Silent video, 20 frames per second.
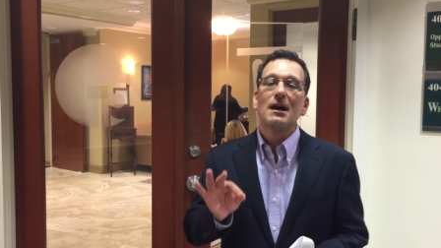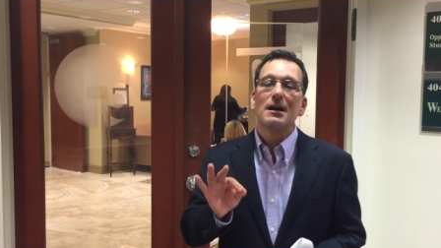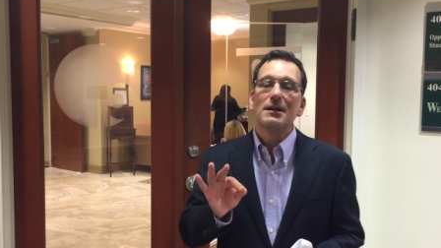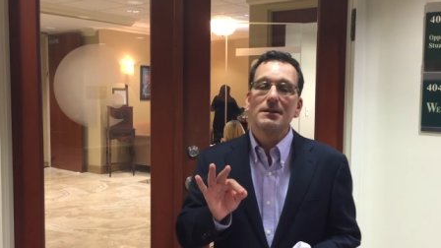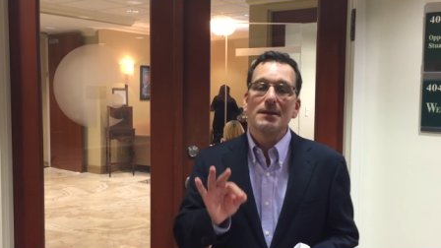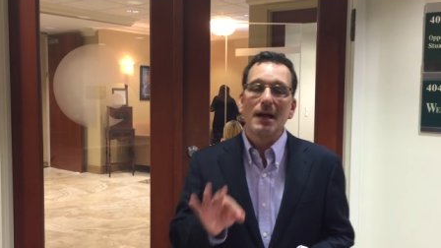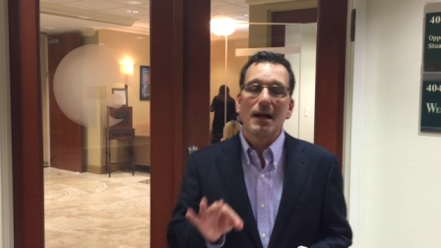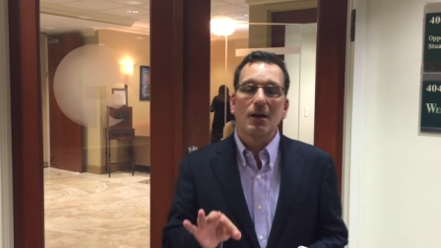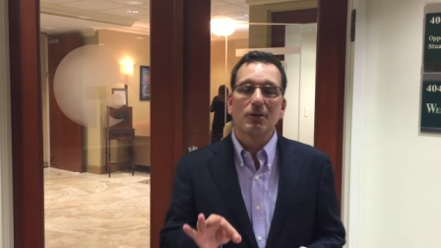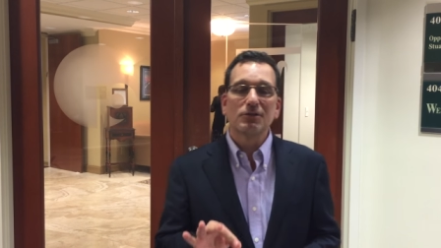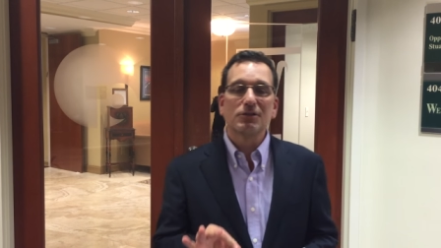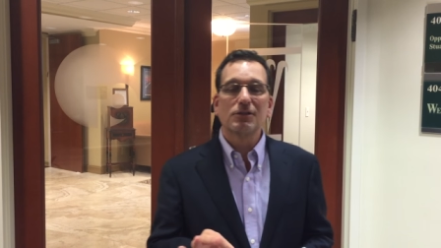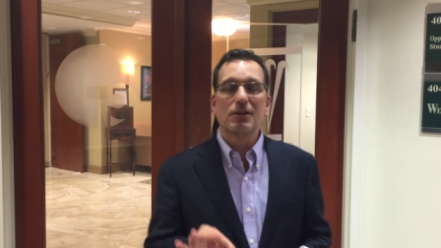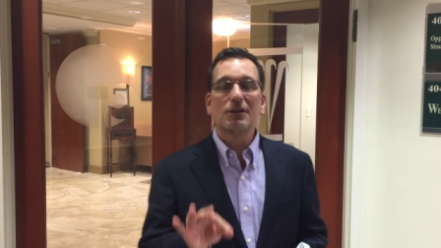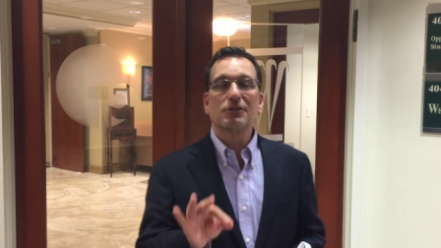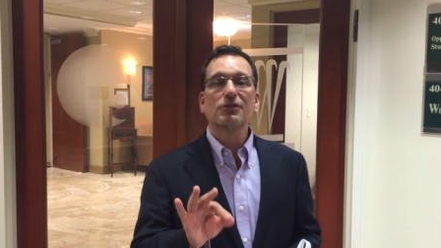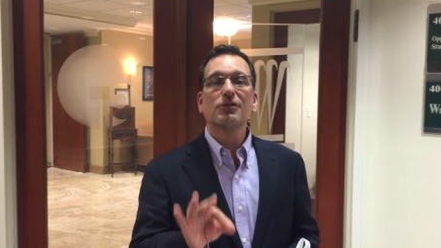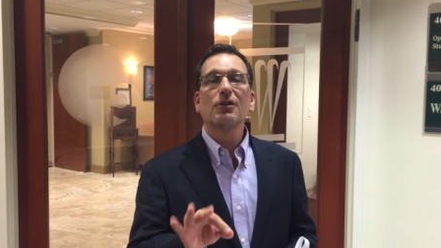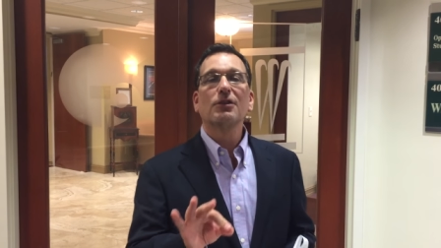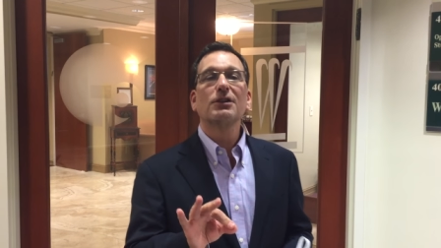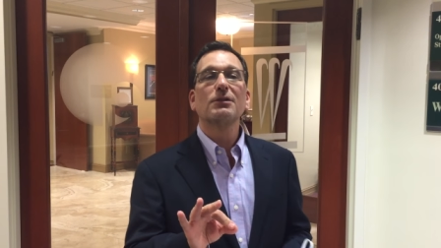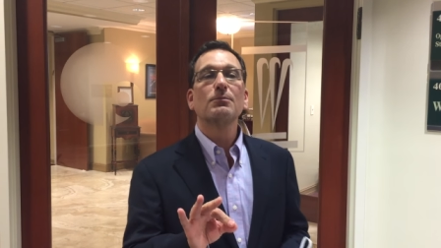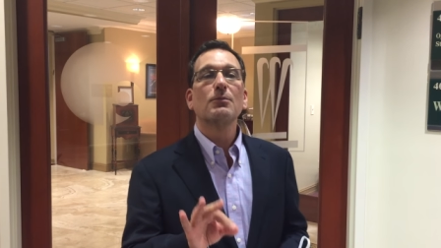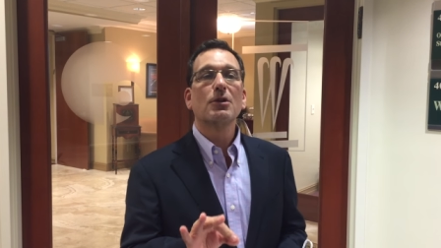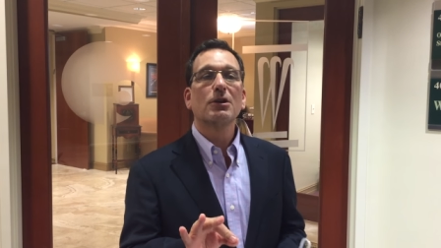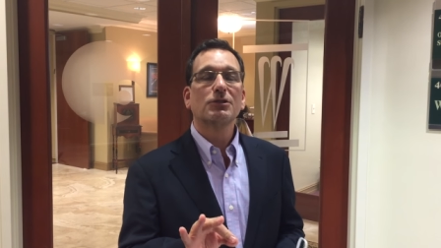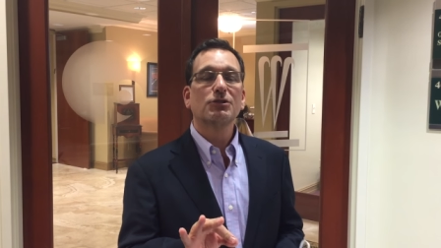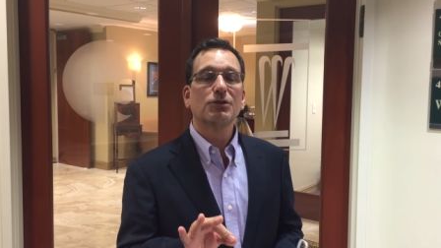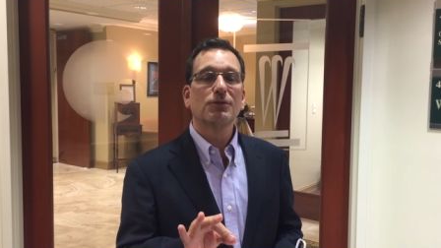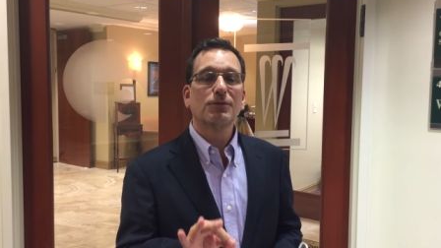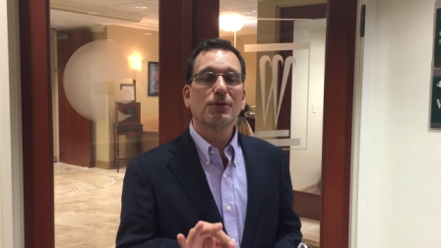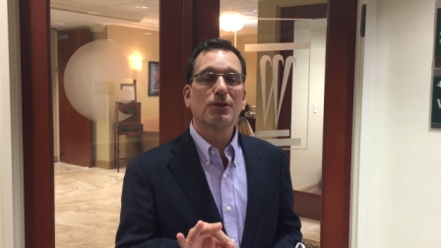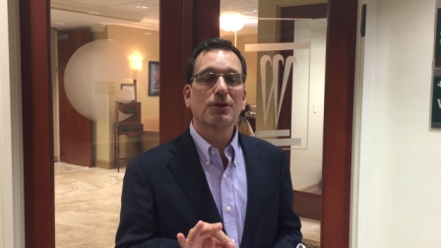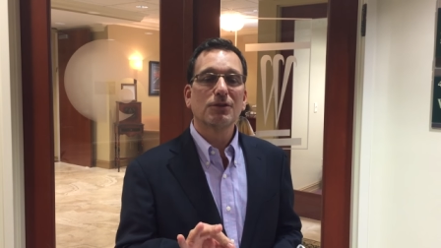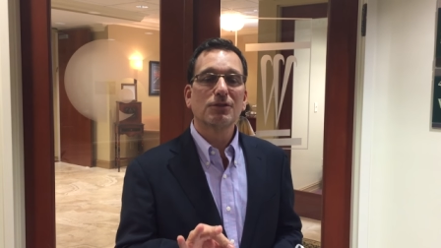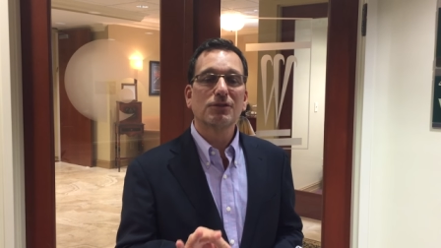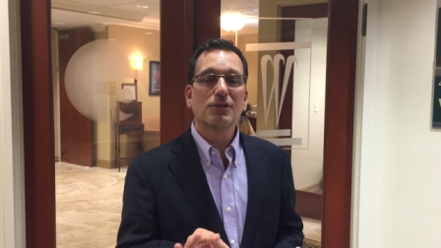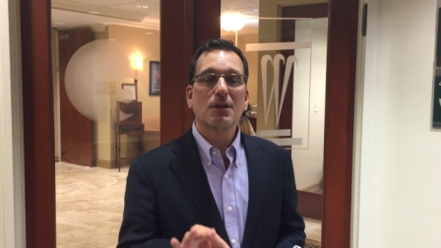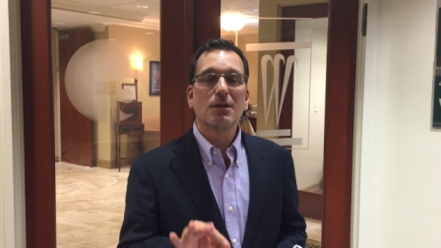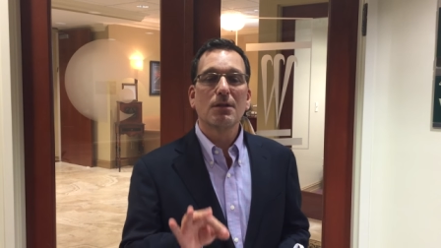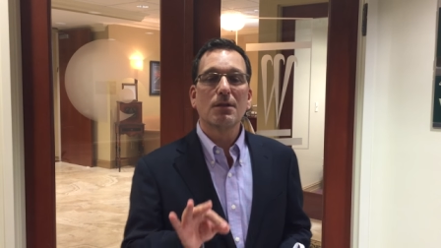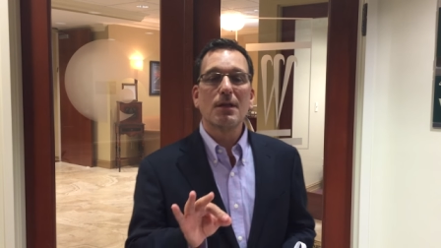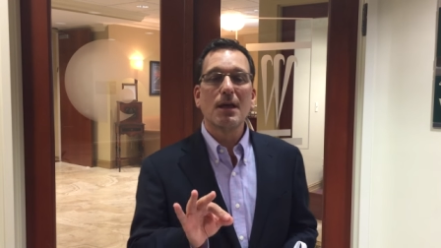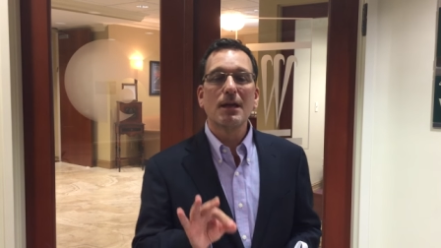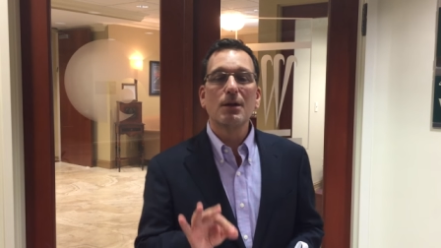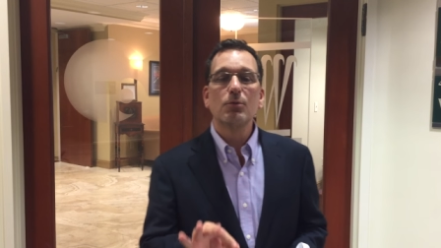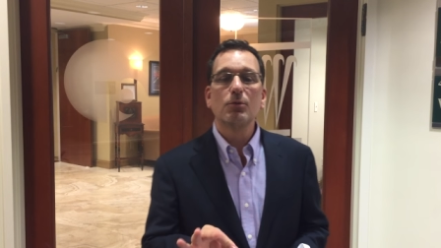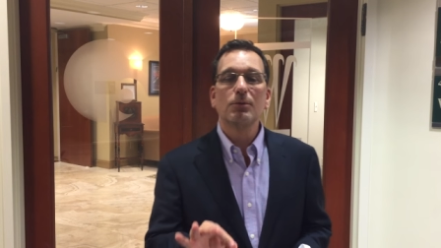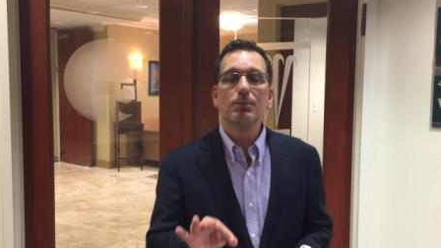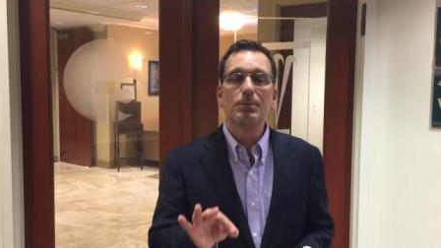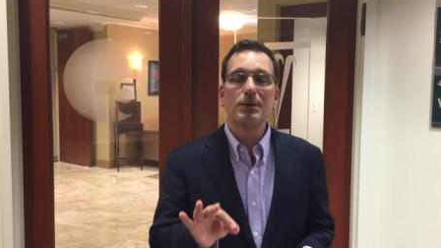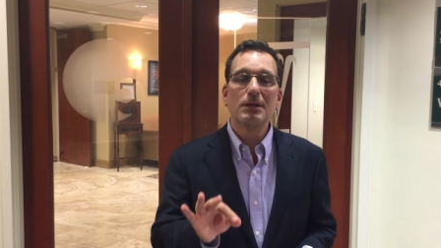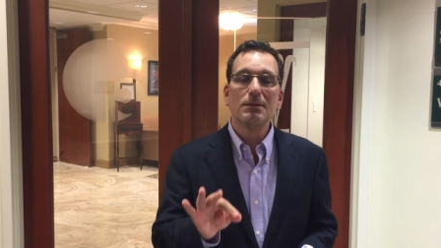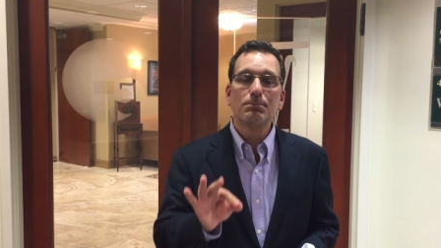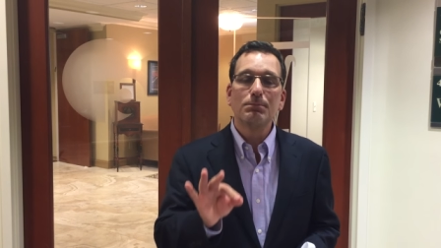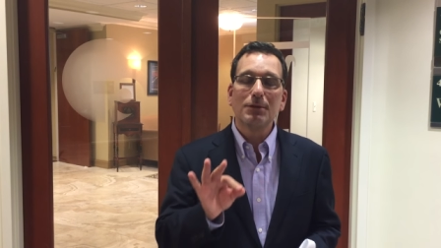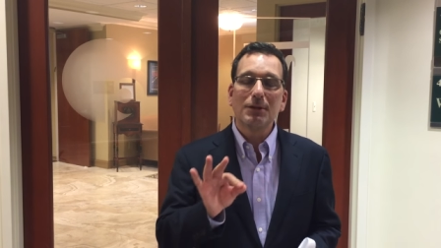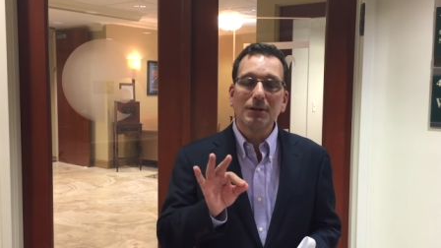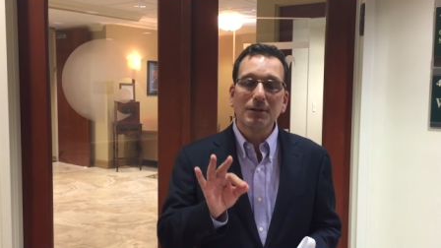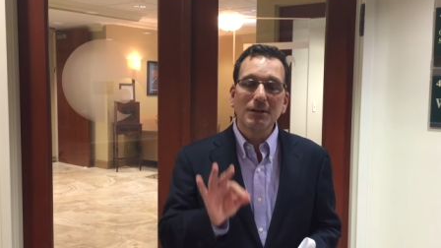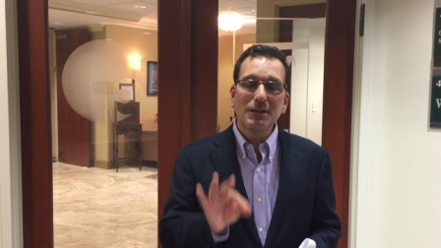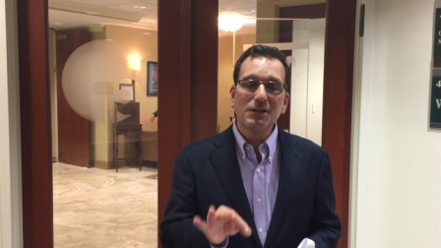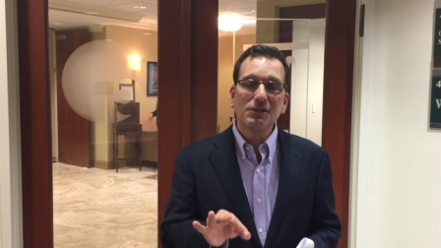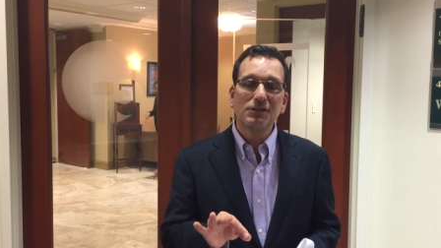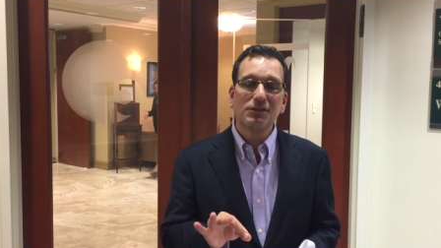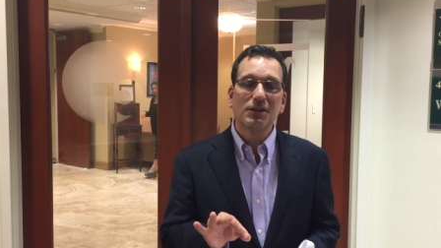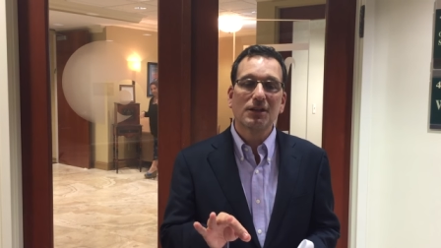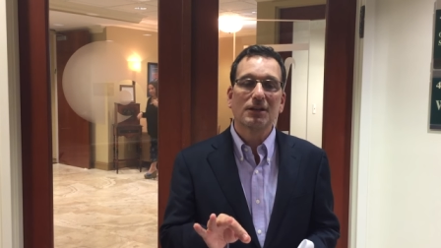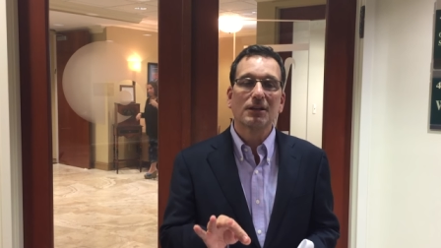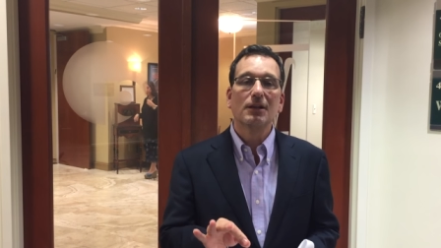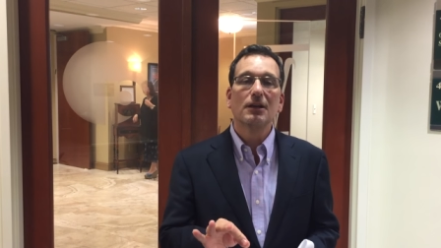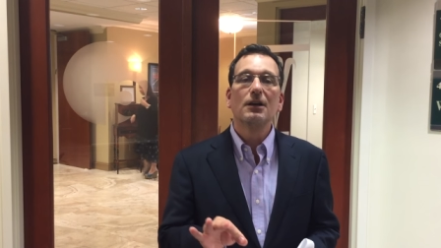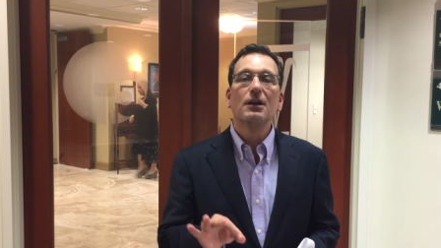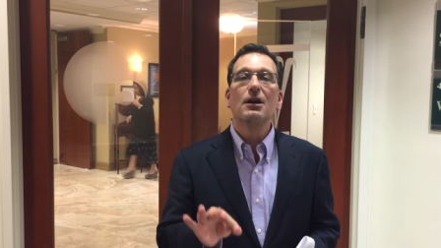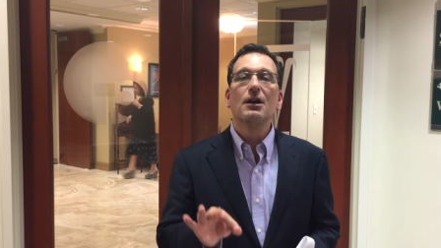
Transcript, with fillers: announced that starting March 1st, they will be policing